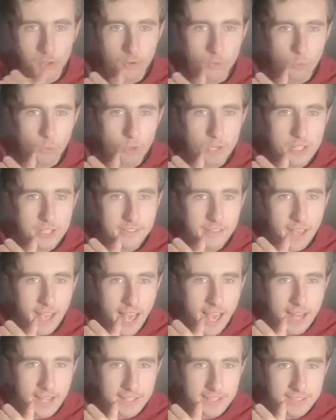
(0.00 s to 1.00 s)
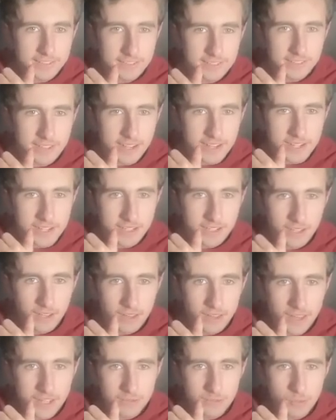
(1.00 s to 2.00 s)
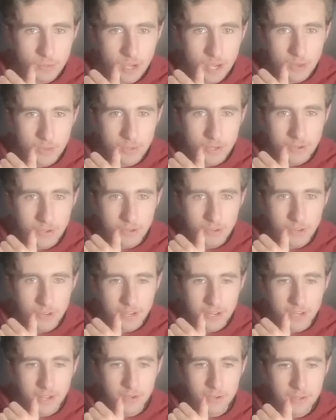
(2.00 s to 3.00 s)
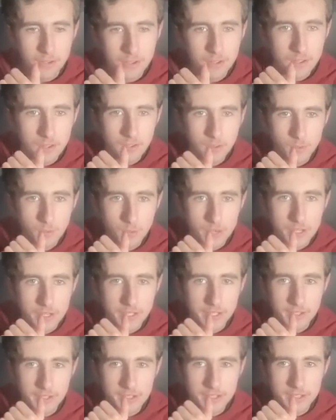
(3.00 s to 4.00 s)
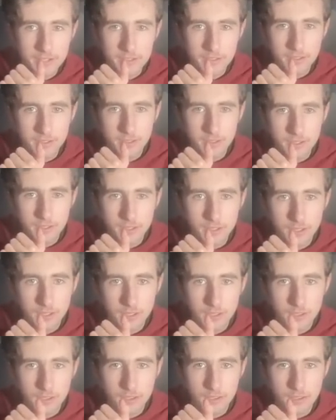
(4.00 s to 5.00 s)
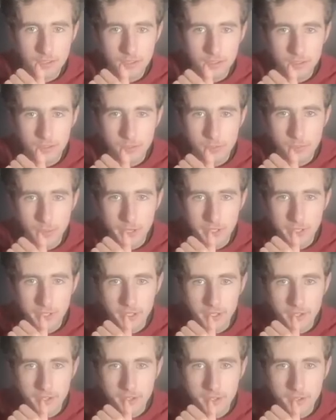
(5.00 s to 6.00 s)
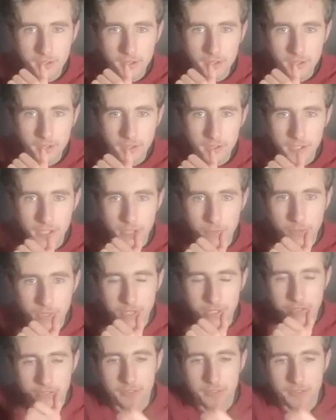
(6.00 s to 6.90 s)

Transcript: What is Alex saying? That's what I want to know right now. Wait, can I... Nope, I can't. Okay, wait.